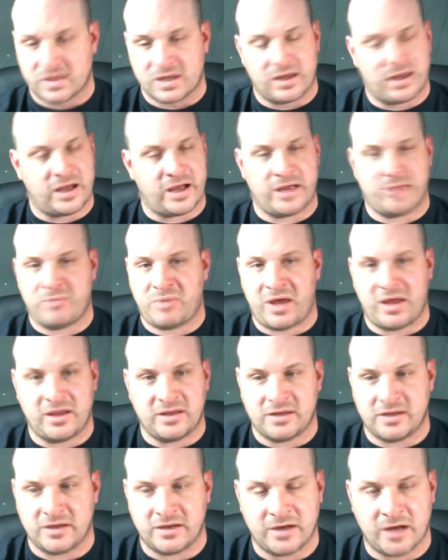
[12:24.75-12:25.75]
I
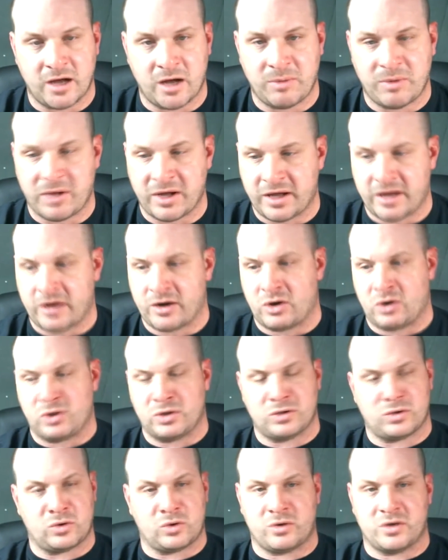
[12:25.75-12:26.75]
painted it up. I got
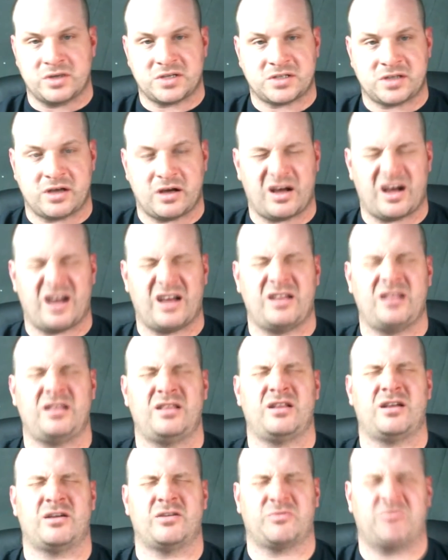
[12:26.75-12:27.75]
OSL. I
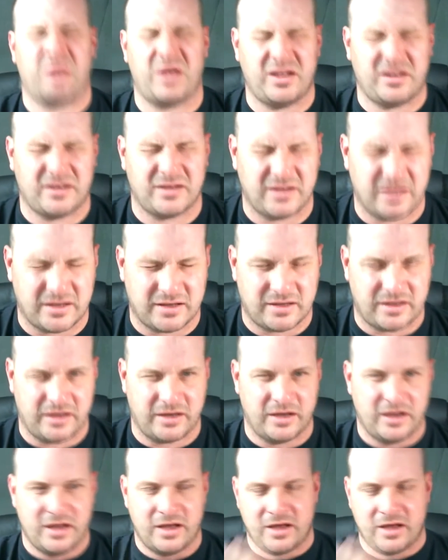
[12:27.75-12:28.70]
love painted that thing.